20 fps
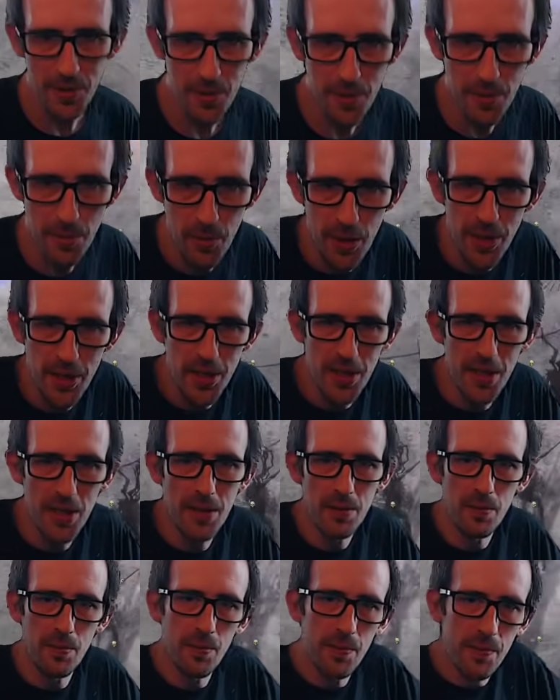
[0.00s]
with
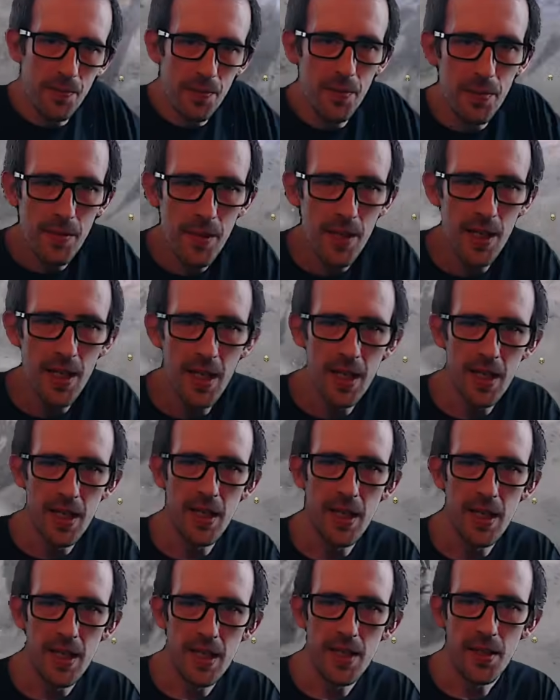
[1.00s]
breaches.
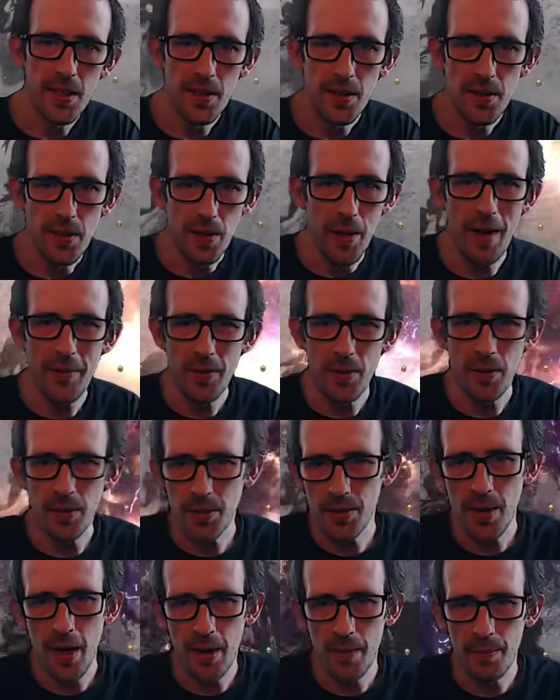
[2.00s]
So I haven't
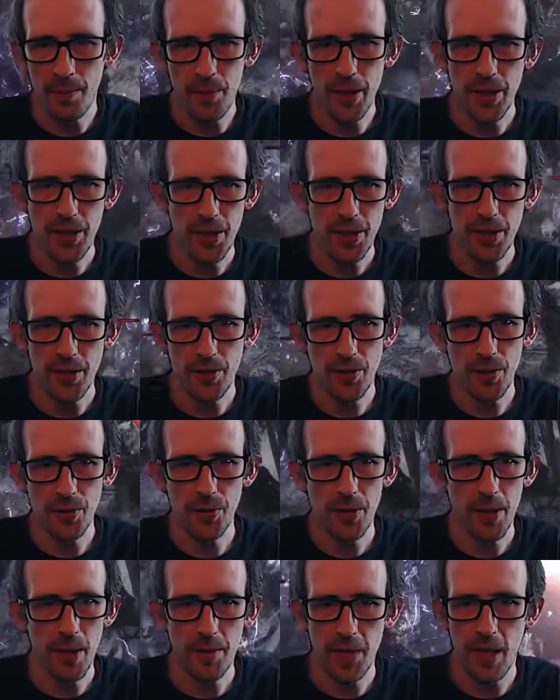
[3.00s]
got breaches
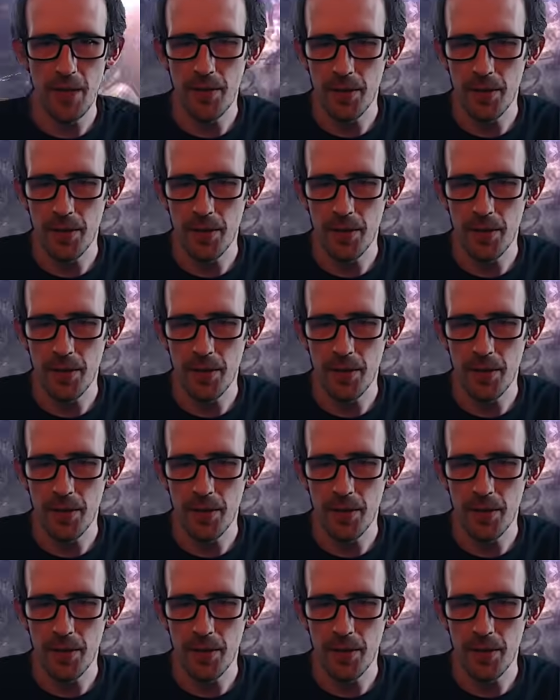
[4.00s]
juiced up yet.